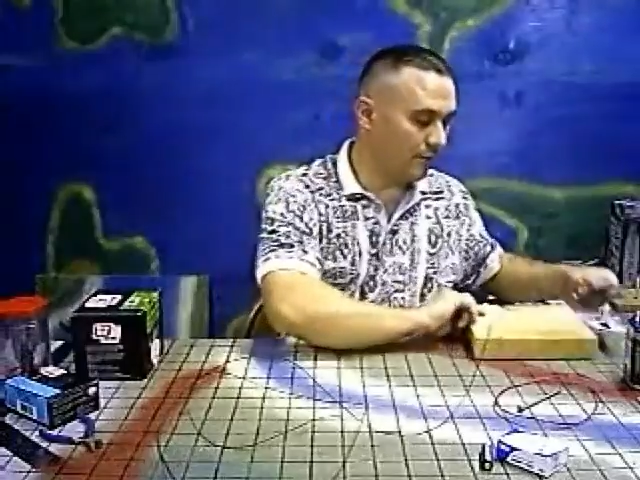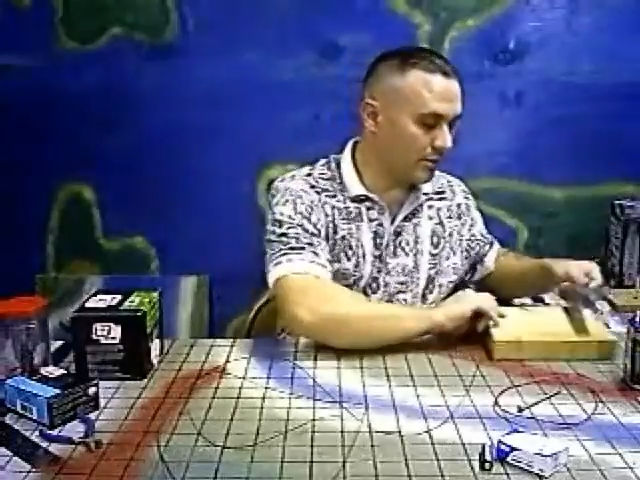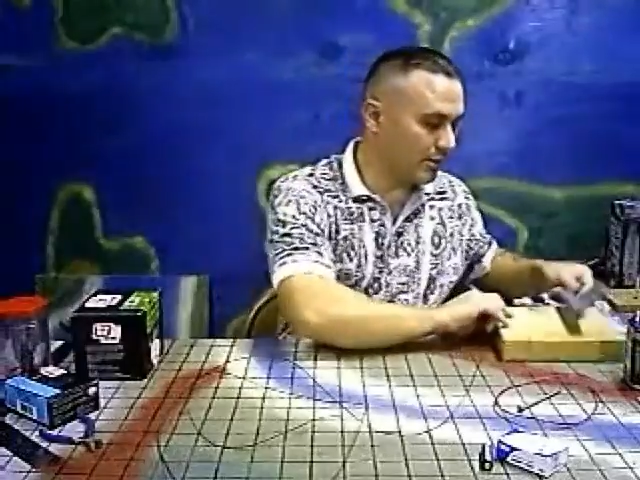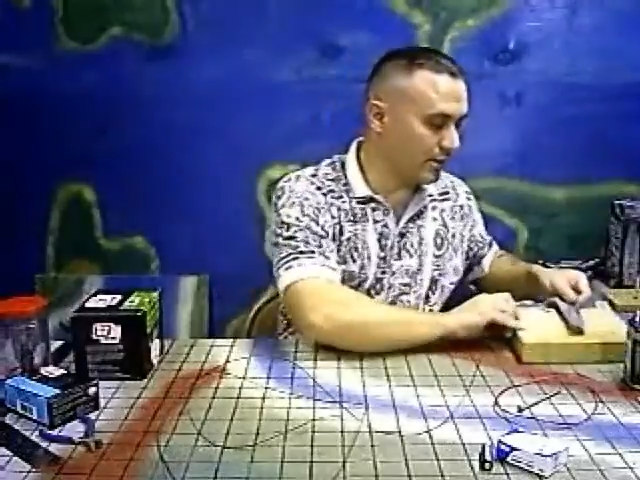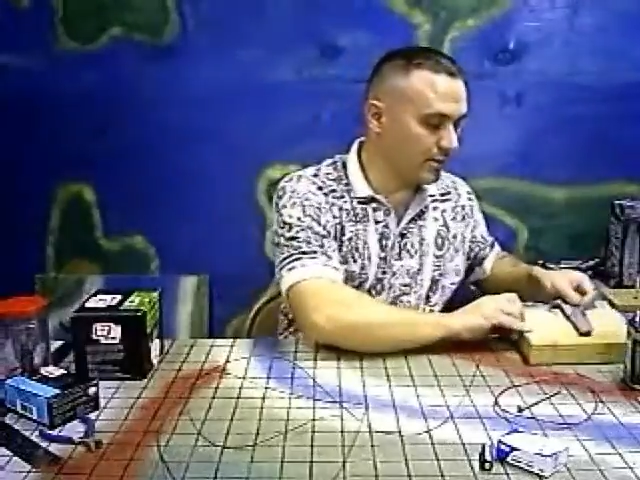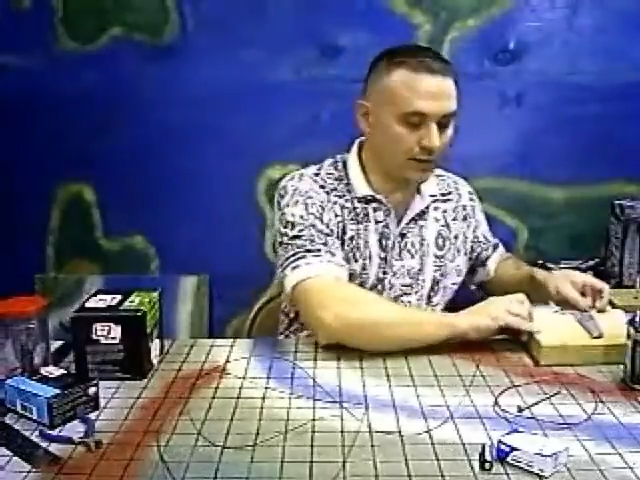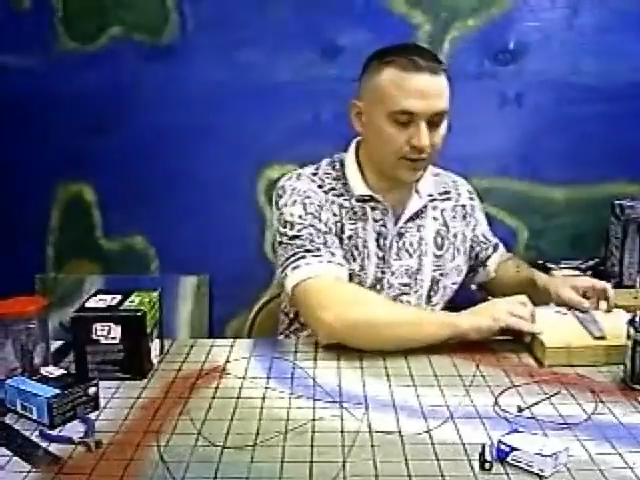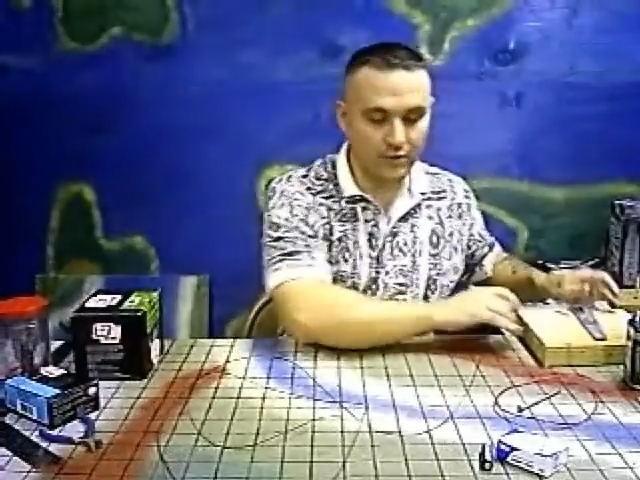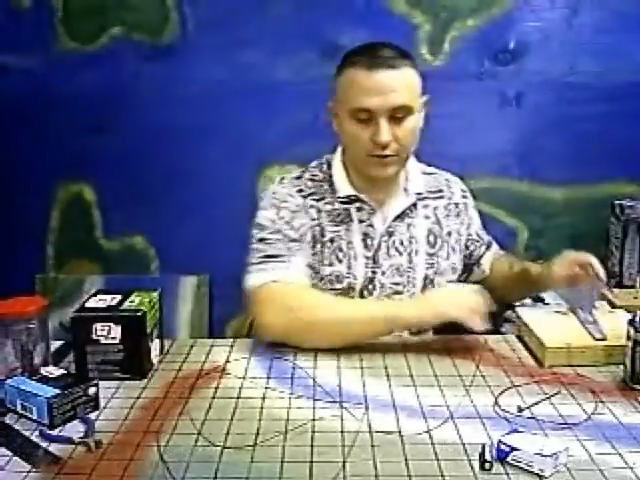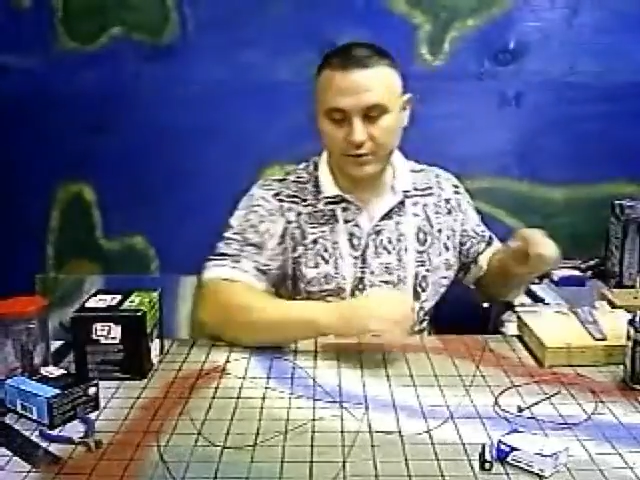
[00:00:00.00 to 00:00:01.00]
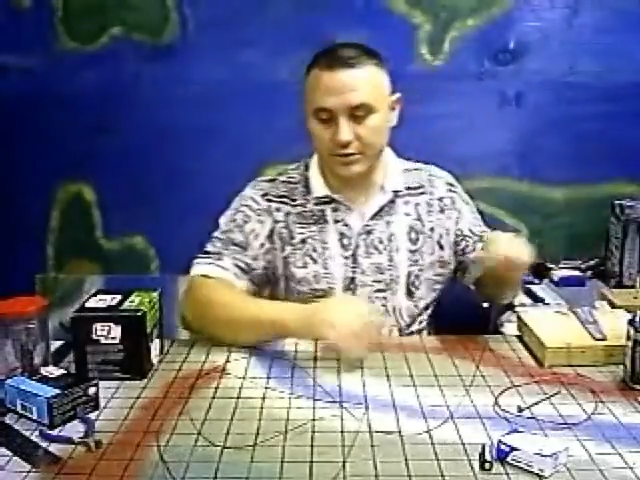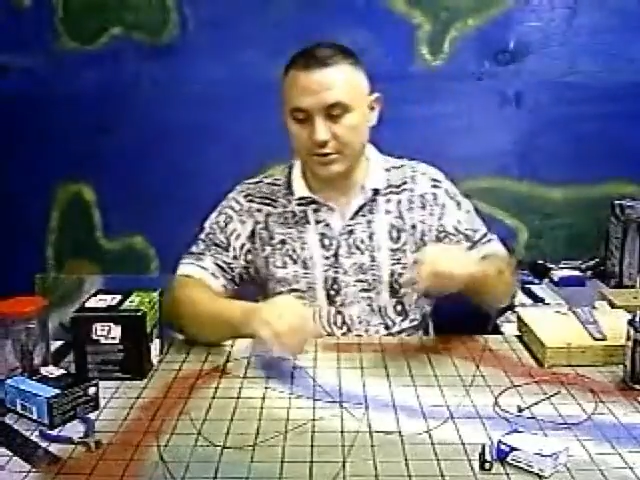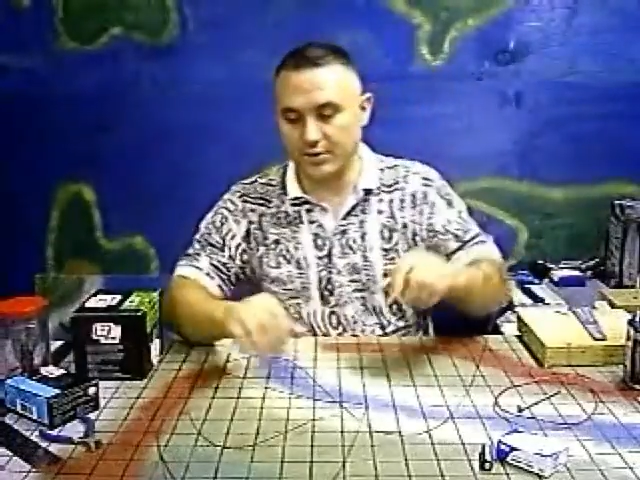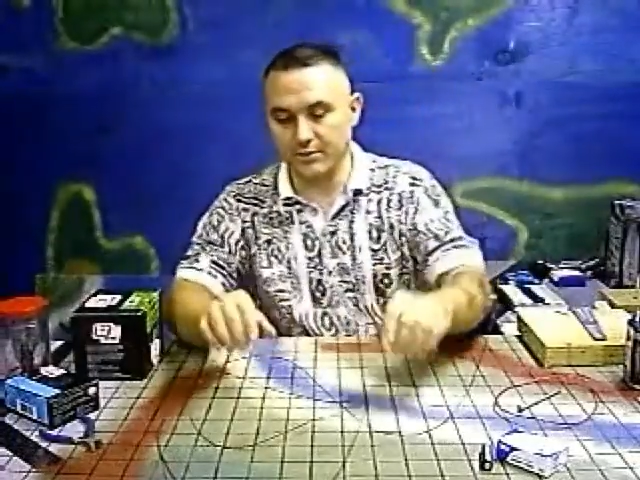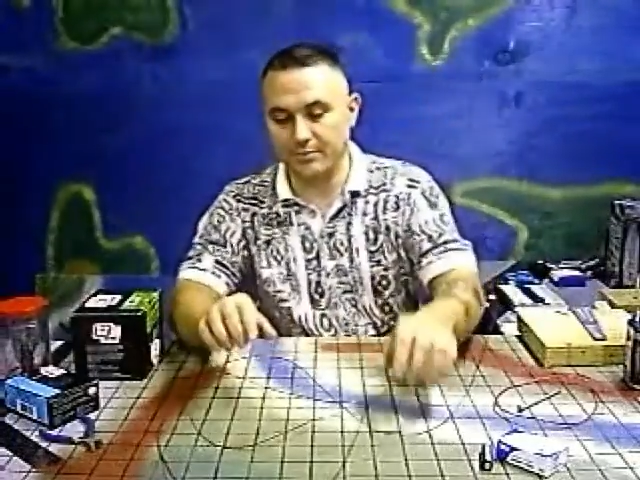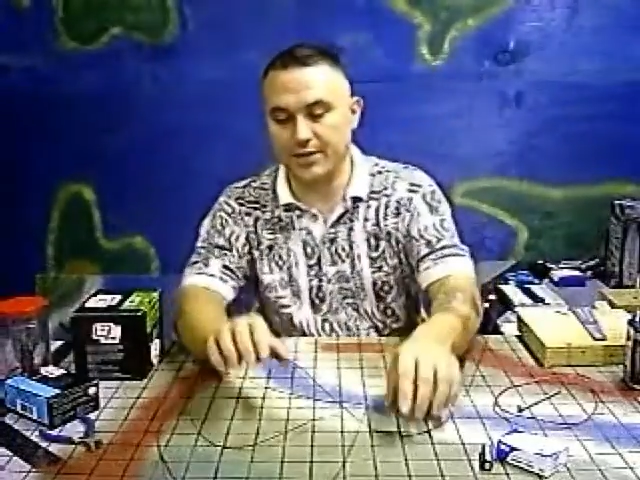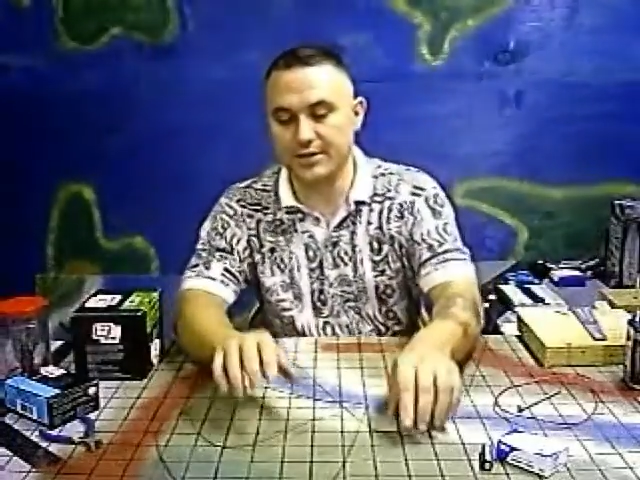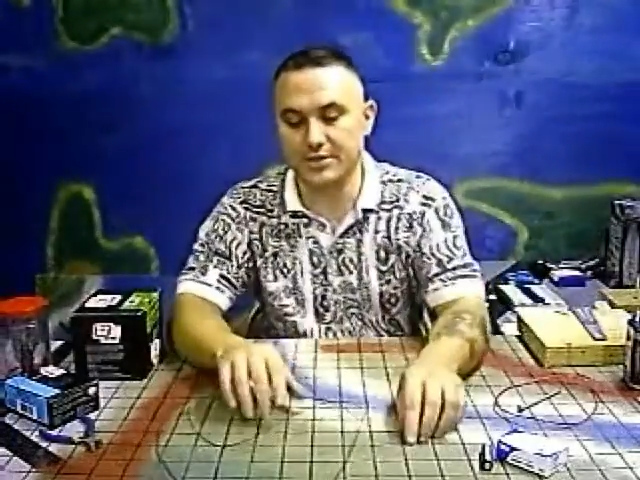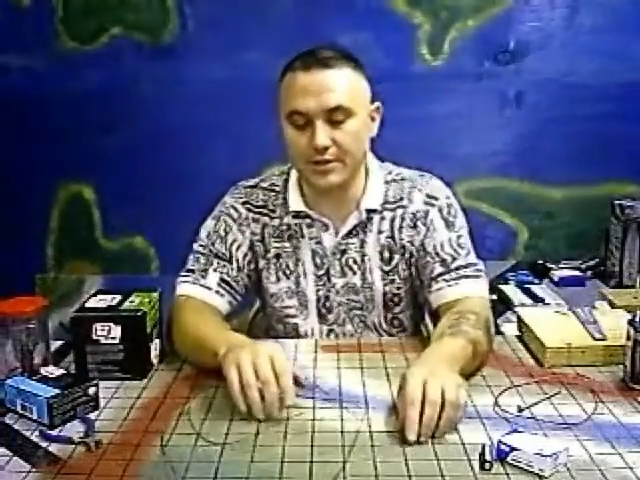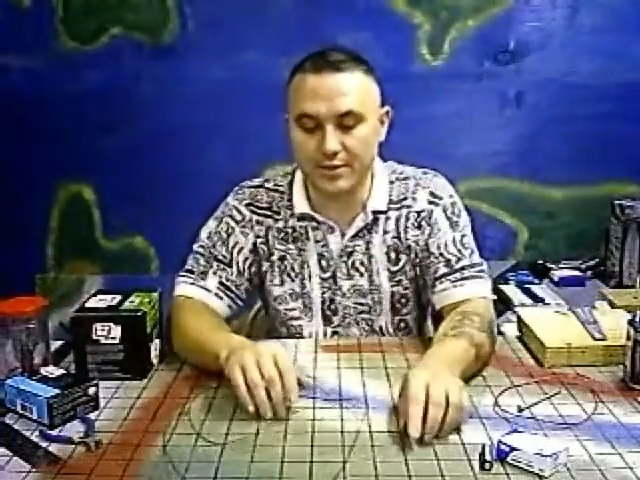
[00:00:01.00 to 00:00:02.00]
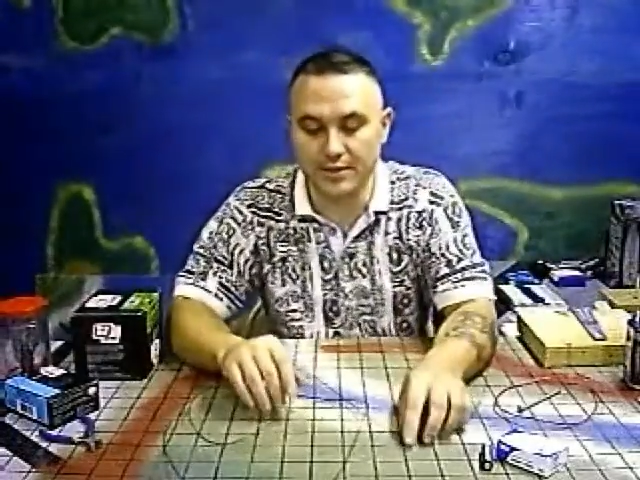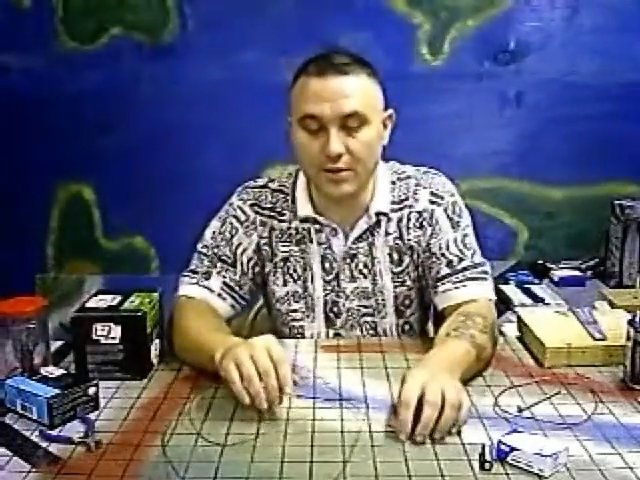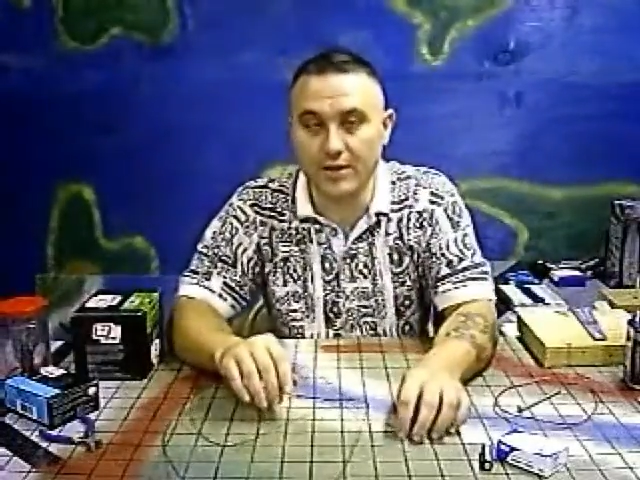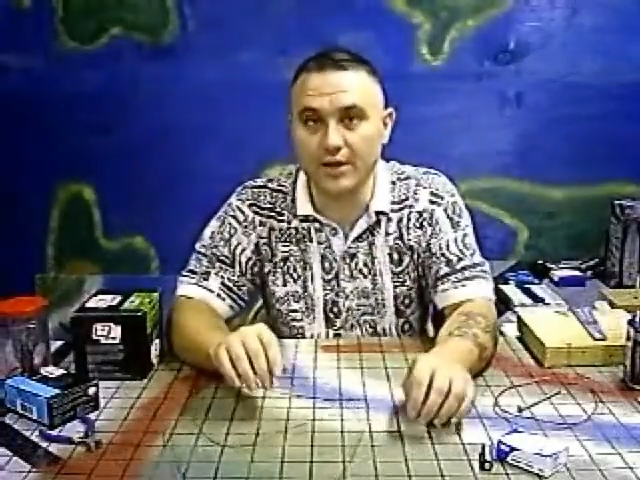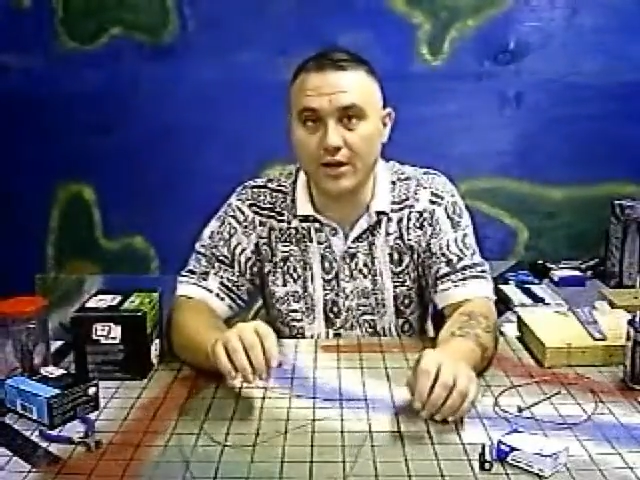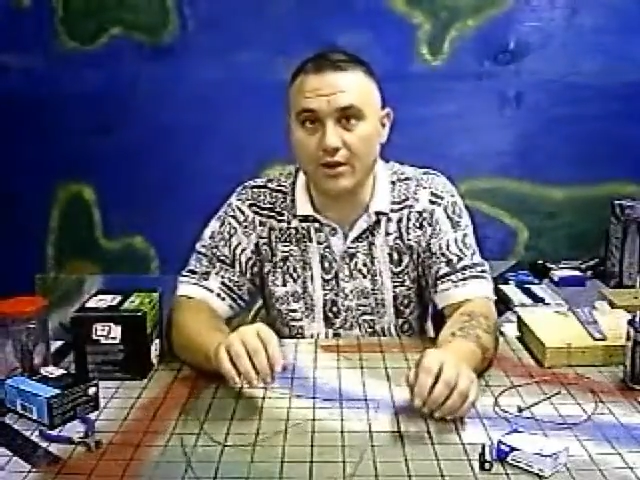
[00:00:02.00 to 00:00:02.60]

first thing I'm going to go over is the basic theory